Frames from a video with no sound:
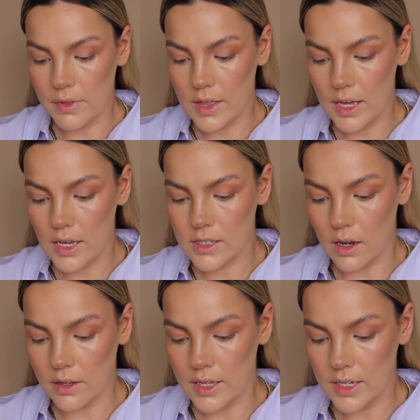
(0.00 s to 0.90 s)
These
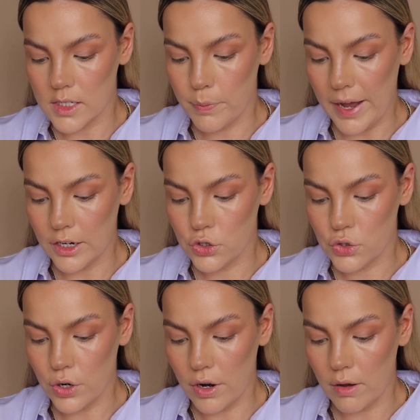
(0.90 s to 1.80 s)
are the
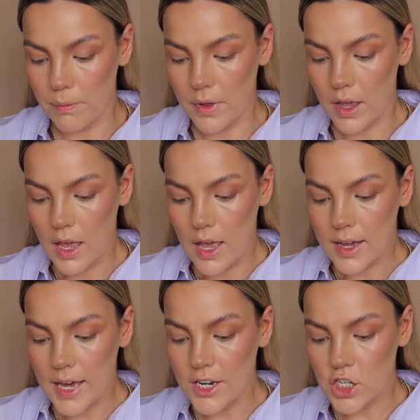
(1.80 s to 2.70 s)
Spectrum
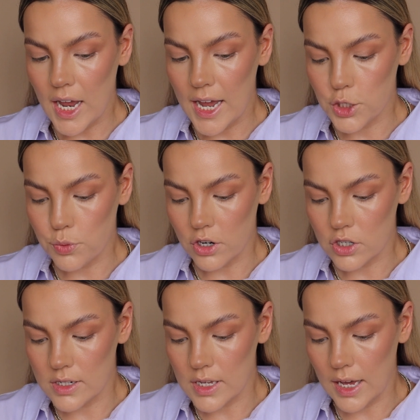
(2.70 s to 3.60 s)
KJH
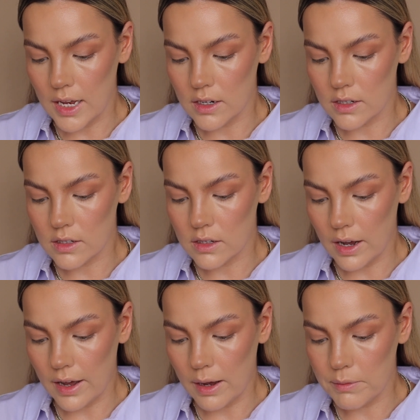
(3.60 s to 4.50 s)
brushes in
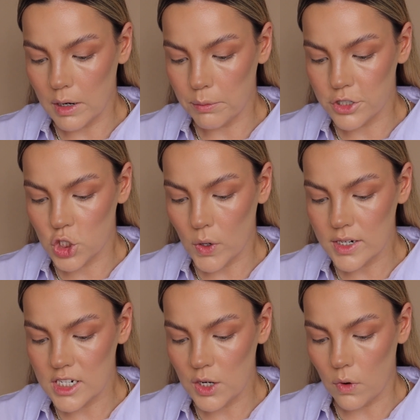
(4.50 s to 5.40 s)
numbers
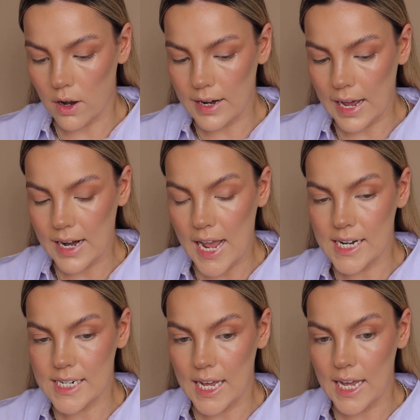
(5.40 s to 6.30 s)
21 and
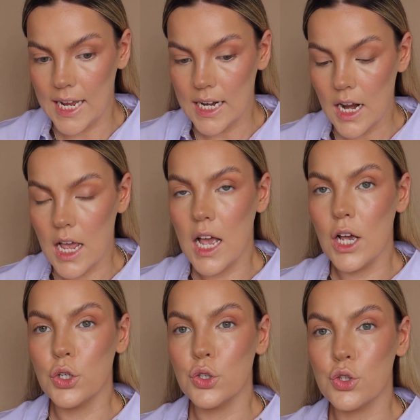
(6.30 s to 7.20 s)
18.
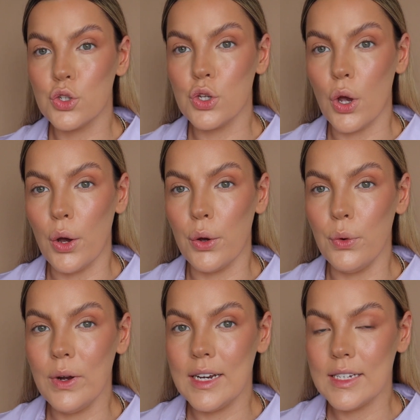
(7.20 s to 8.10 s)

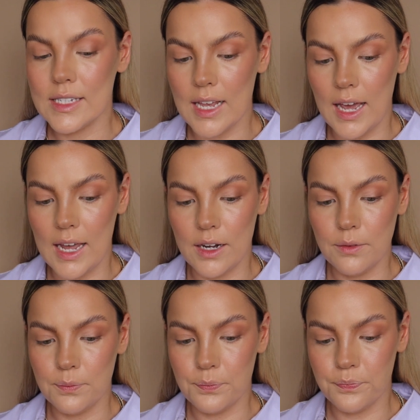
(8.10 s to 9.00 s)
So insane.